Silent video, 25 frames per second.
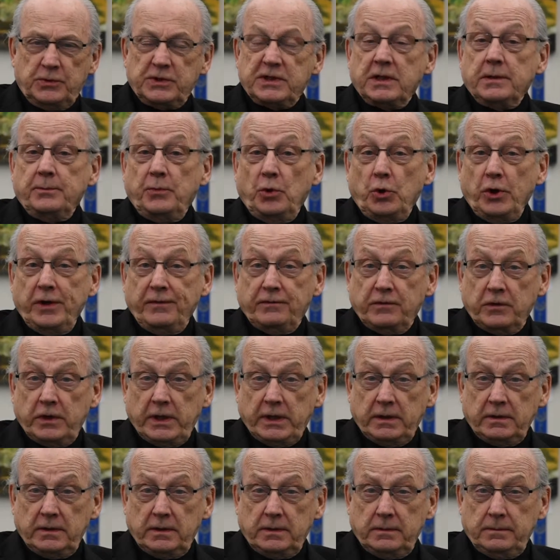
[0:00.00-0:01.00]
The
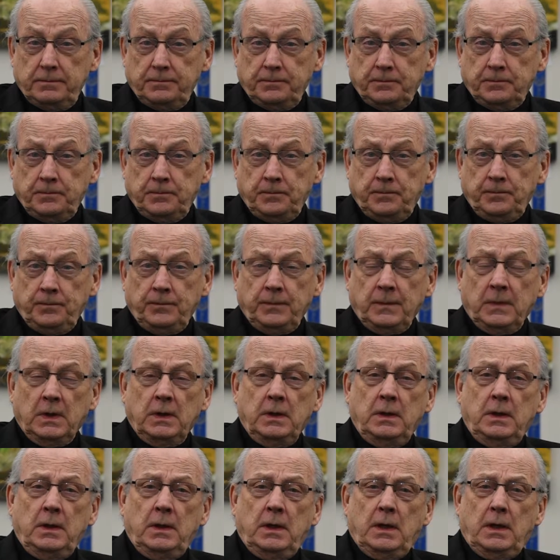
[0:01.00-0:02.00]
Boyfriend.
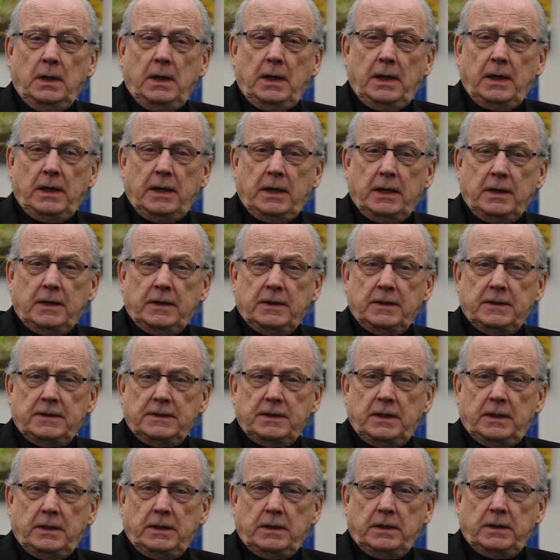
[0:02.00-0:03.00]
And
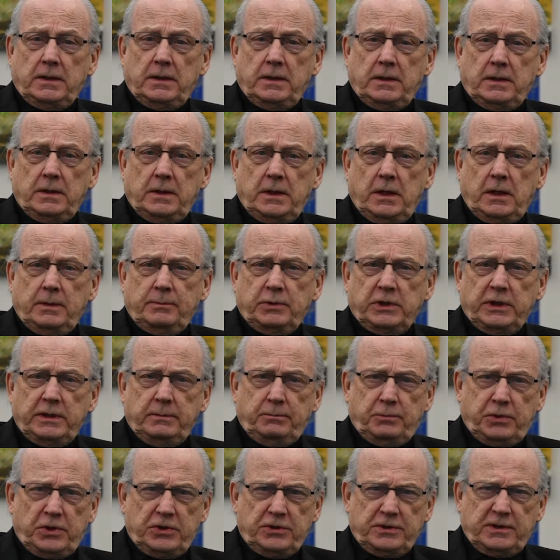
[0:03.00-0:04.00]
I
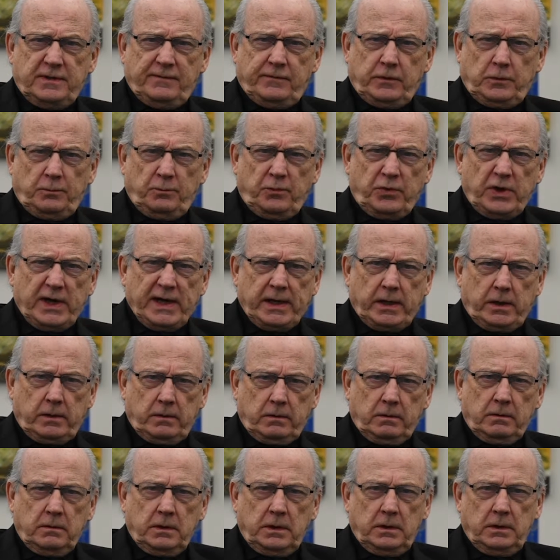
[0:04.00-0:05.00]
played Percival
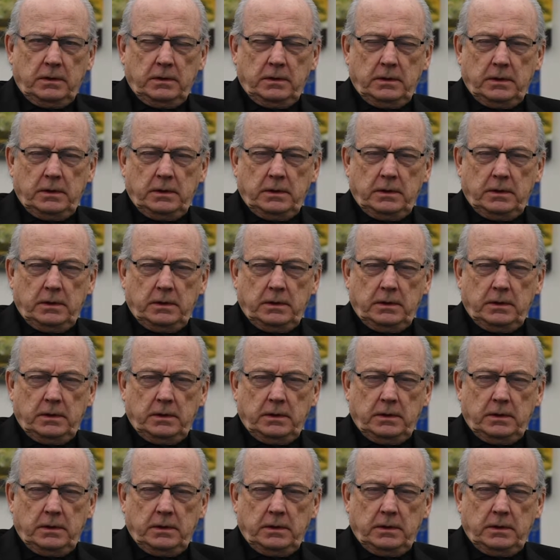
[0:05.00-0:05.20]
Brown.